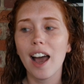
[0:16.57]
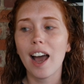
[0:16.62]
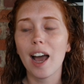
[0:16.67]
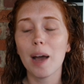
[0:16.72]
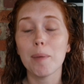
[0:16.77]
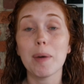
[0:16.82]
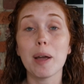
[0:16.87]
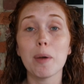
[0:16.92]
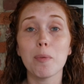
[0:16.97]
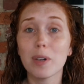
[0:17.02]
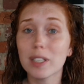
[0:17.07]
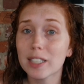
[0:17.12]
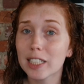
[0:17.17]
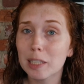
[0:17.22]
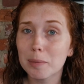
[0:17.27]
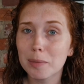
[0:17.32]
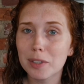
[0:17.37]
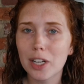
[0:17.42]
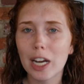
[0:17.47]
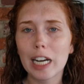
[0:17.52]
I
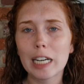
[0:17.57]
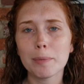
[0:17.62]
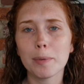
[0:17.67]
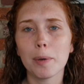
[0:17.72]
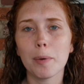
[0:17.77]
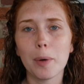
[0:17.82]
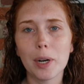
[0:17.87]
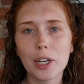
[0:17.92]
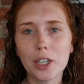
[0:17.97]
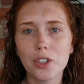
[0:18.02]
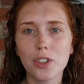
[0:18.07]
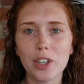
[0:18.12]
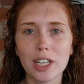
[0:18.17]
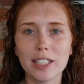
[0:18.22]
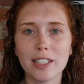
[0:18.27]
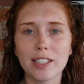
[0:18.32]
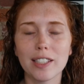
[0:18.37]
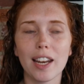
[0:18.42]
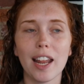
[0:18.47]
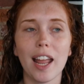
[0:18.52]
wasn't gonna be talking about wedding
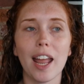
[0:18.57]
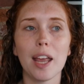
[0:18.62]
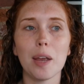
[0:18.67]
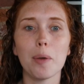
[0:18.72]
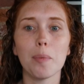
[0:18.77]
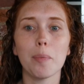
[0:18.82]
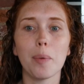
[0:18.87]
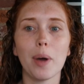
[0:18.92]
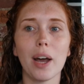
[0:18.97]
dress today,